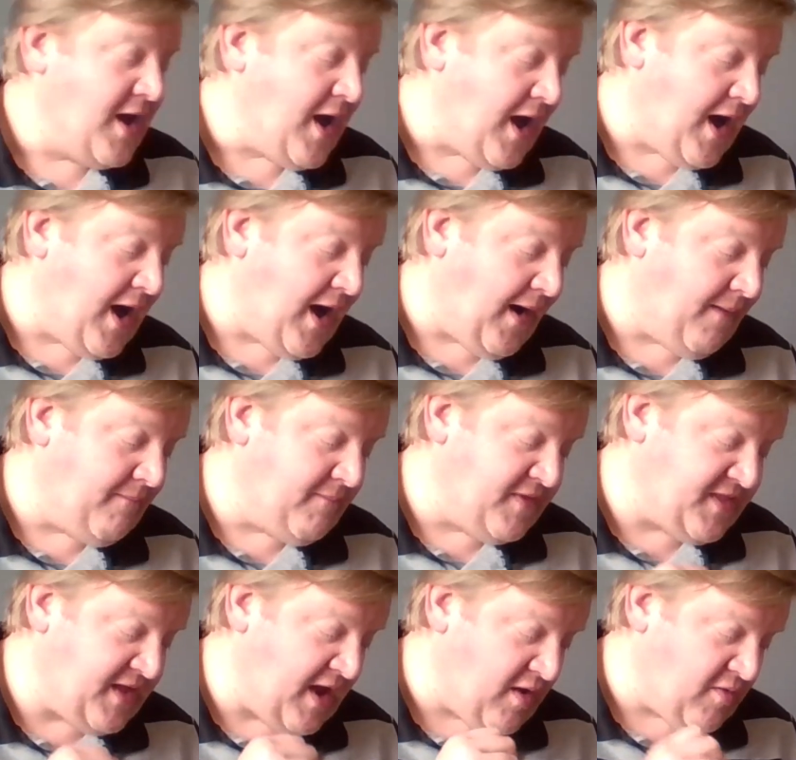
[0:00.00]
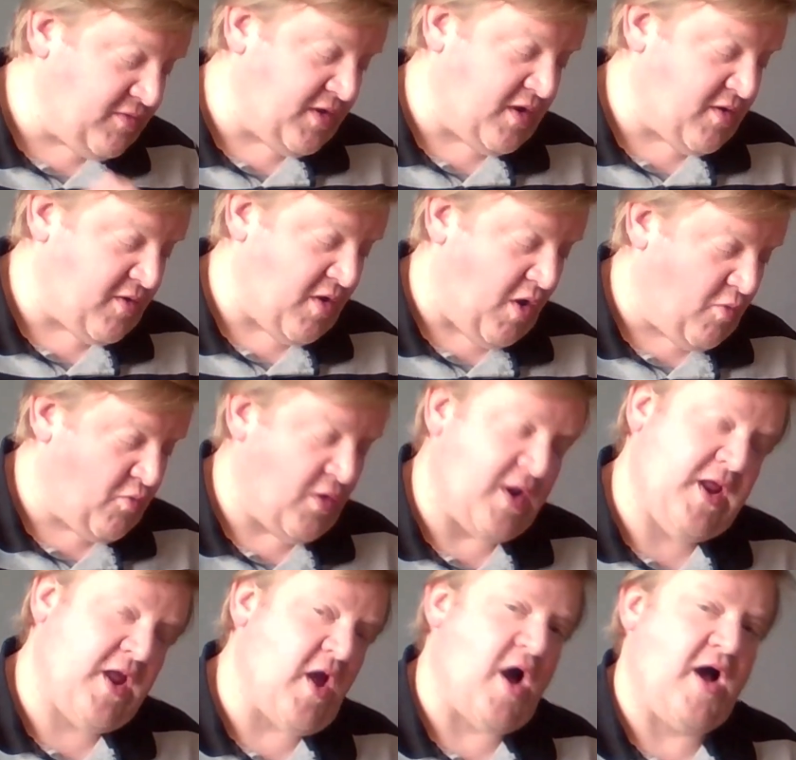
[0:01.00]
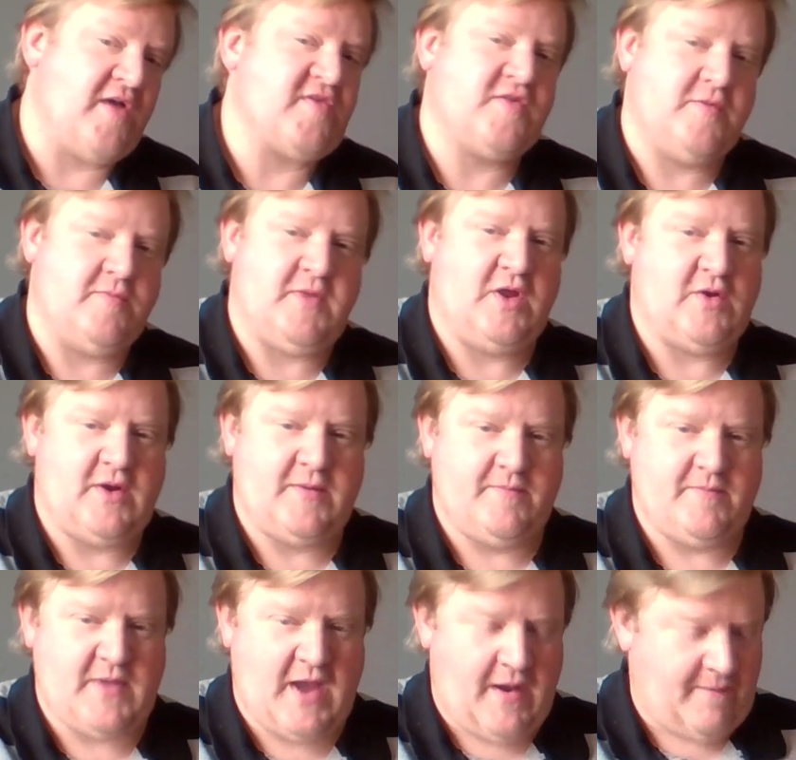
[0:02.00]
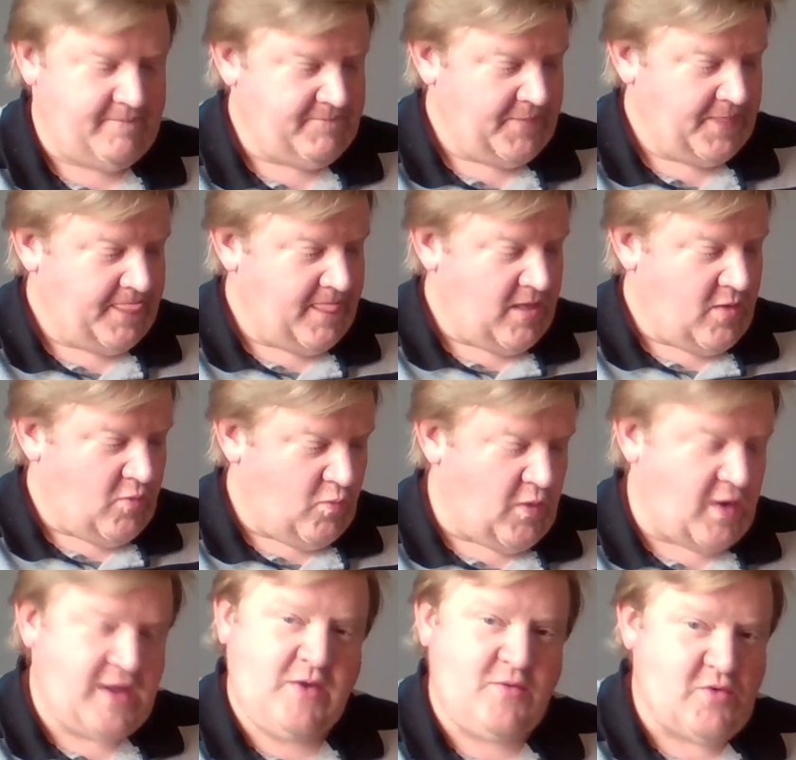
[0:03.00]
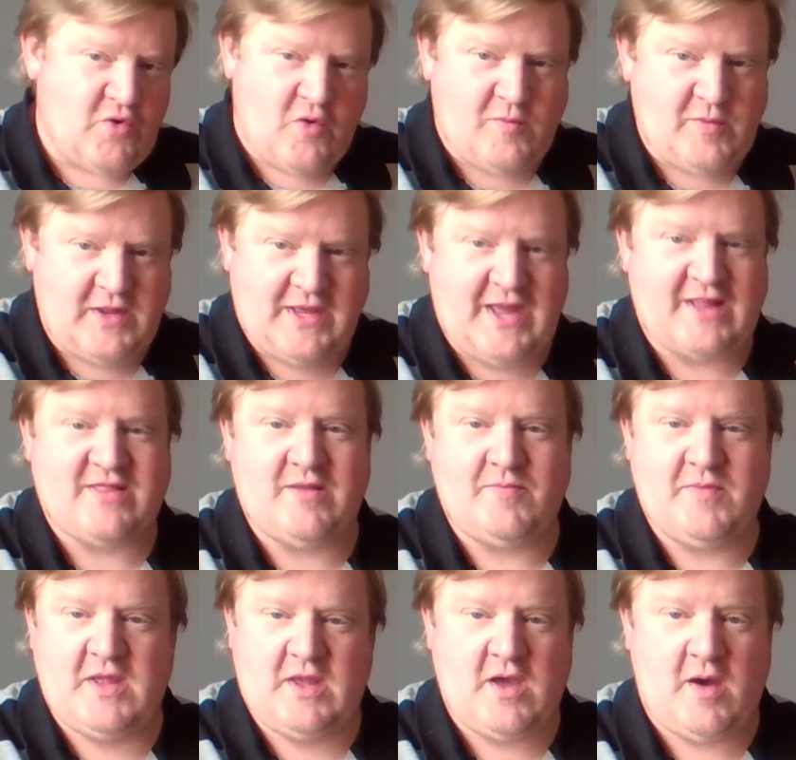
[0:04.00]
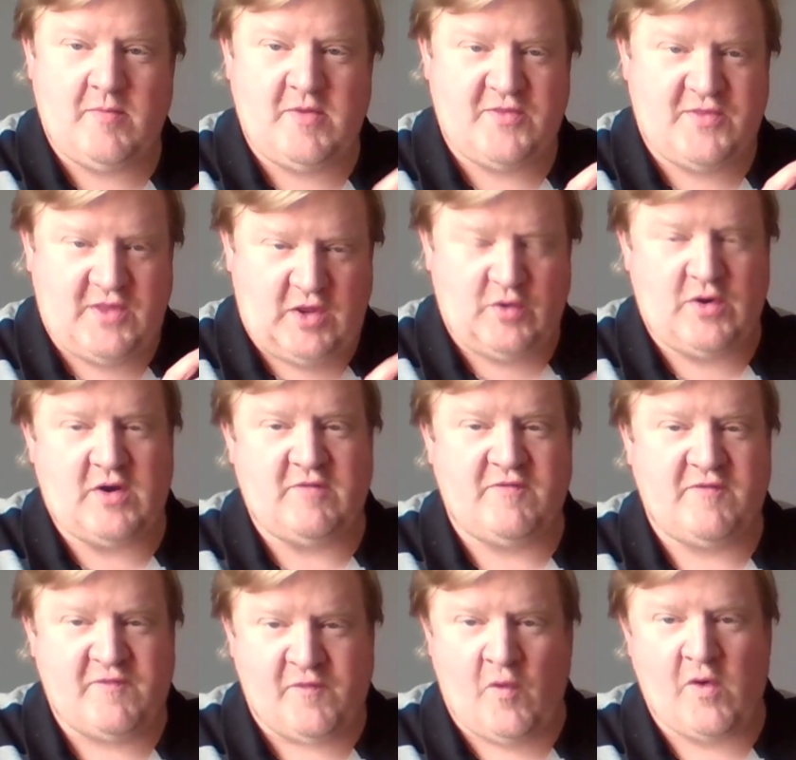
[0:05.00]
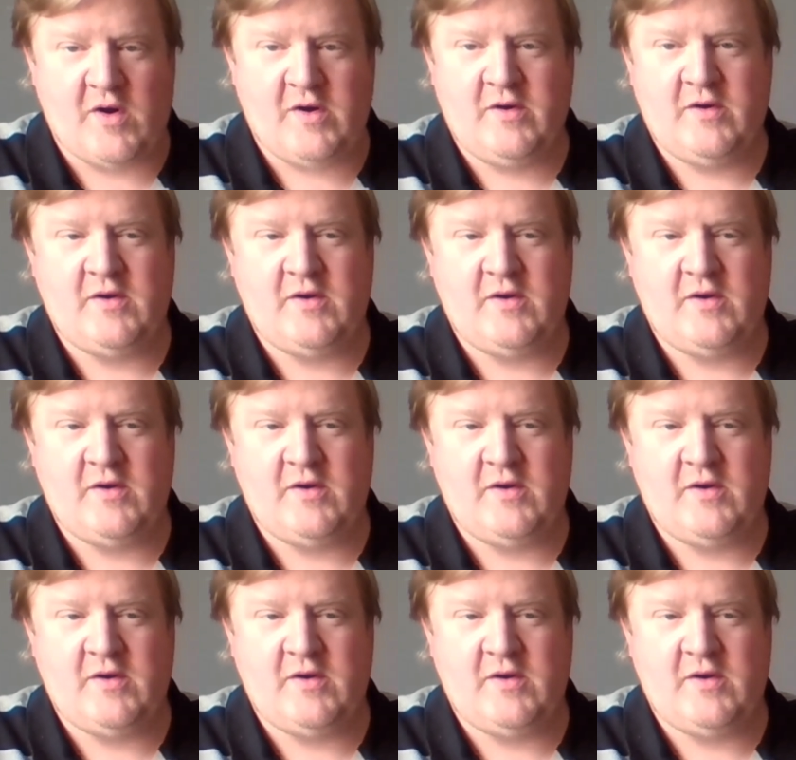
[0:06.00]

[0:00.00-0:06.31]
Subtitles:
But they're a really awesome unit. Now, when you normally get them, they come as a unit of 4.